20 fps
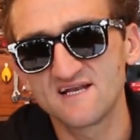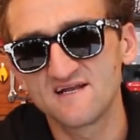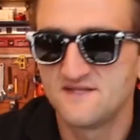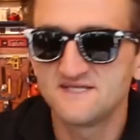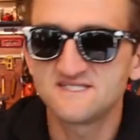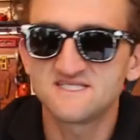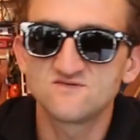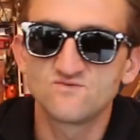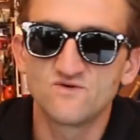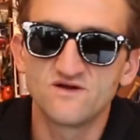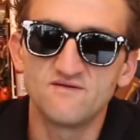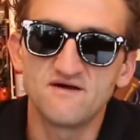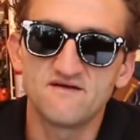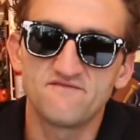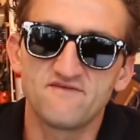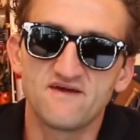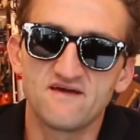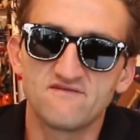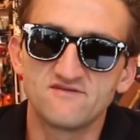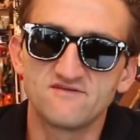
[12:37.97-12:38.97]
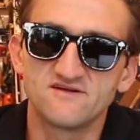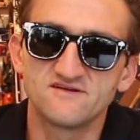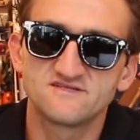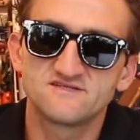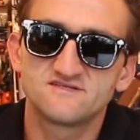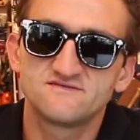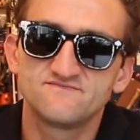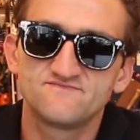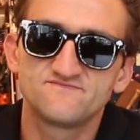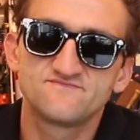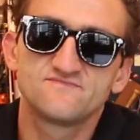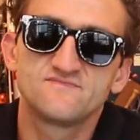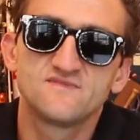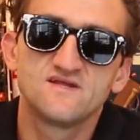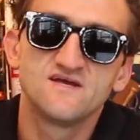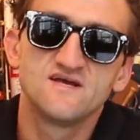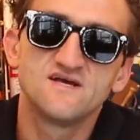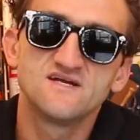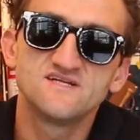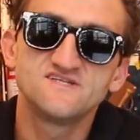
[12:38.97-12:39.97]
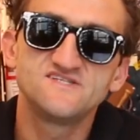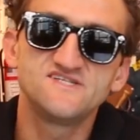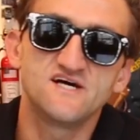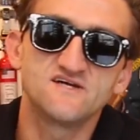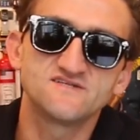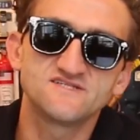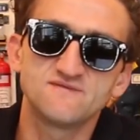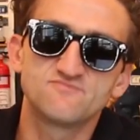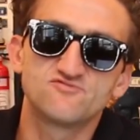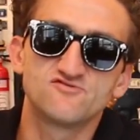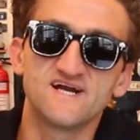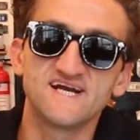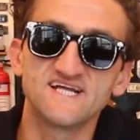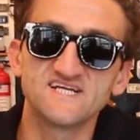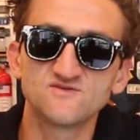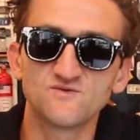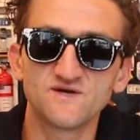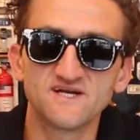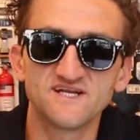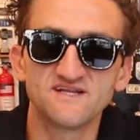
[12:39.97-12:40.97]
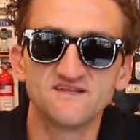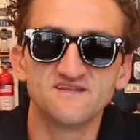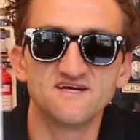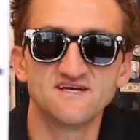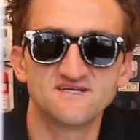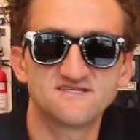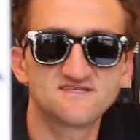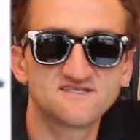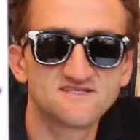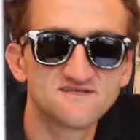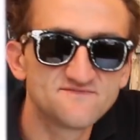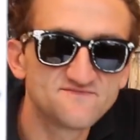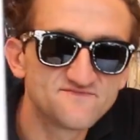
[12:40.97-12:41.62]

This is one of my favorites. Chelsea Peretti tweeted this.